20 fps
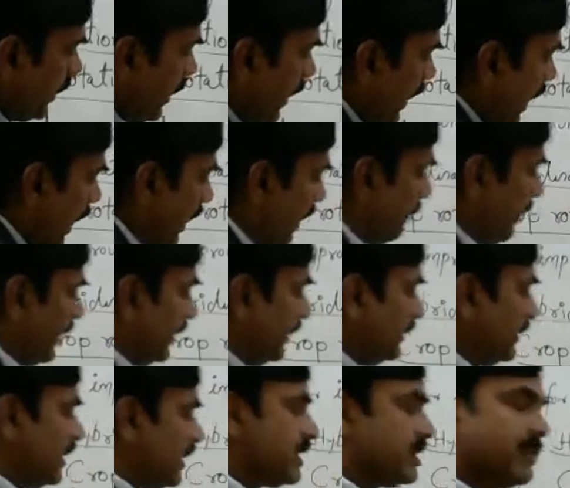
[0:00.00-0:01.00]
and by
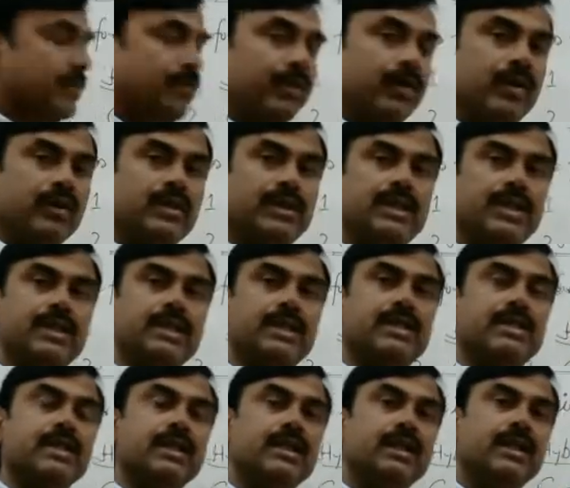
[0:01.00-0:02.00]
this
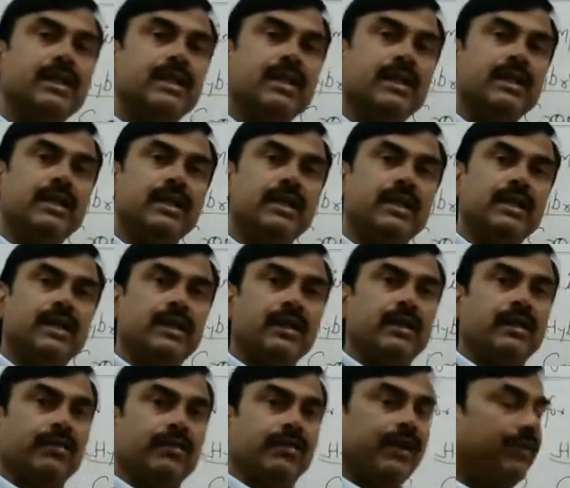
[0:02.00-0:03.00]
process,
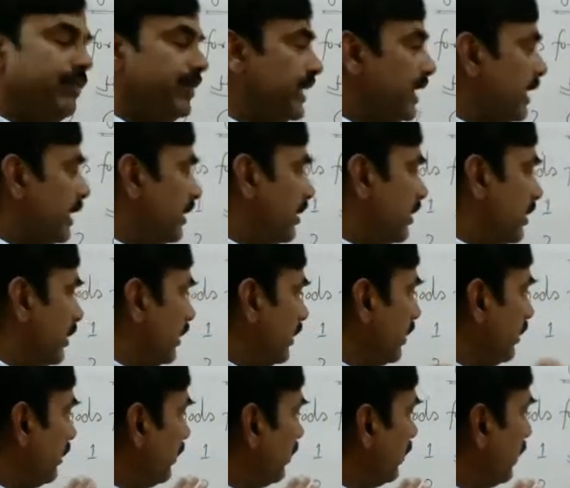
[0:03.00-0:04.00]
when we are
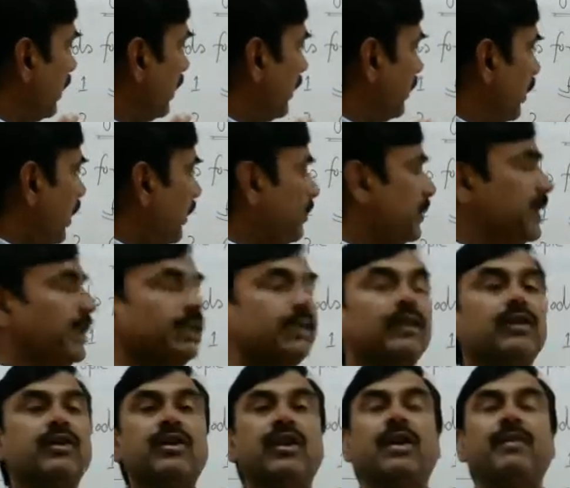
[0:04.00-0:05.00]
adopting the
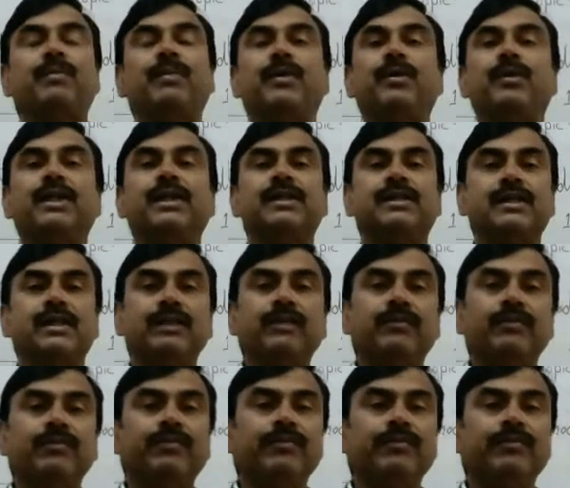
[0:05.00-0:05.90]
crop rotation,